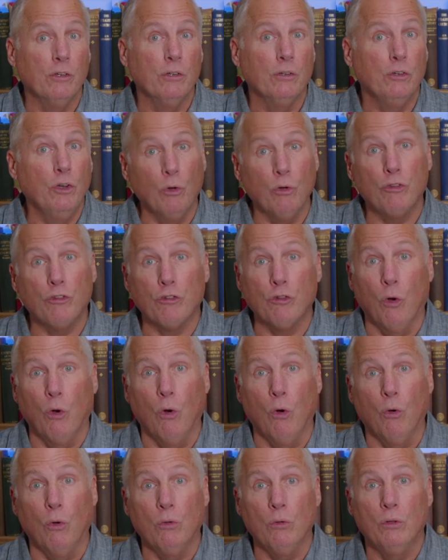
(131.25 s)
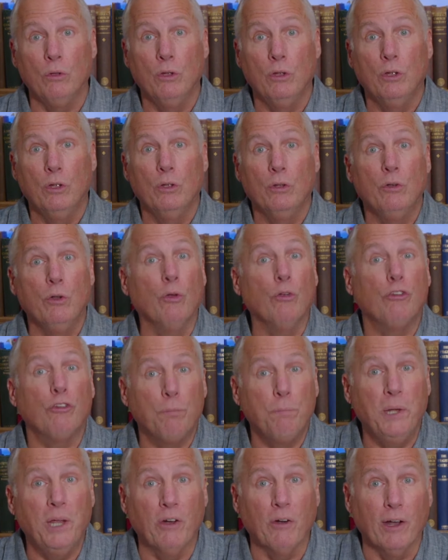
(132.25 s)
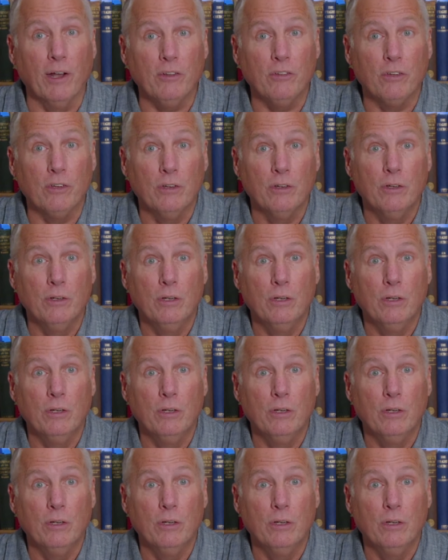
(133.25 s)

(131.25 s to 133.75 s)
no soul, no spirit,